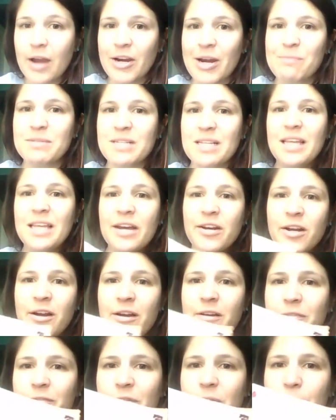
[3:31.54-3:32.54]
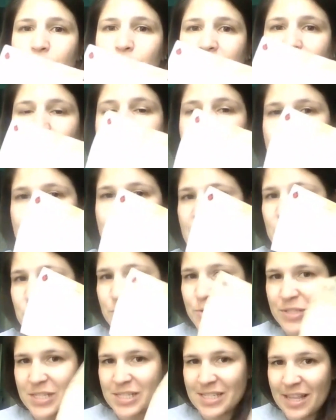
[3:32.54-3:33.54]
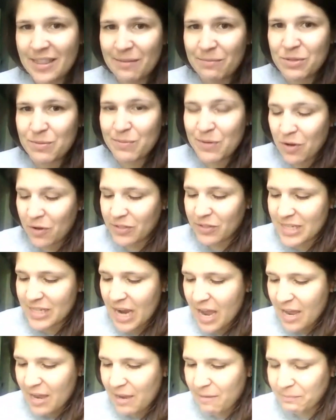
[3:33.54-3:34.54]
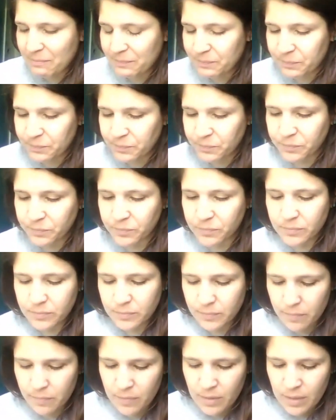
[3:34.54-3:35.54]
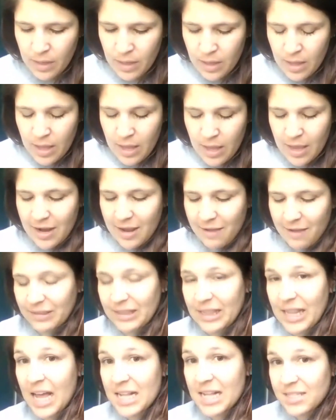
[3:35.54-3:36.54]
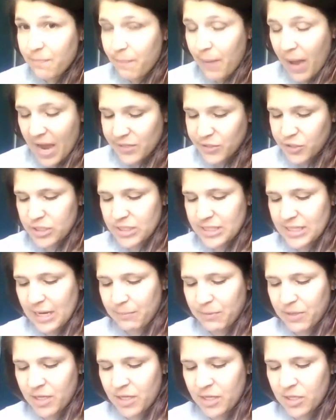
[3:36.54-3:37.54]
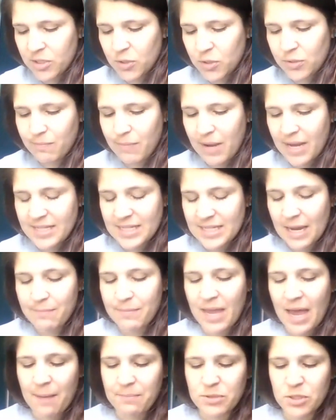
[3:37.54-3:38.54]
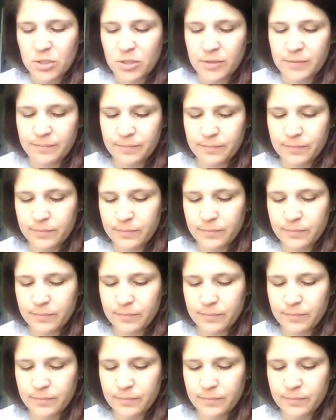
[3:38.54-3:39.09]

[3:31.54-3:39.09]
I grabbed a letter from my grandma. She used to send them to me all the time. And I have lots of patches that I'm going to include in my time capsule.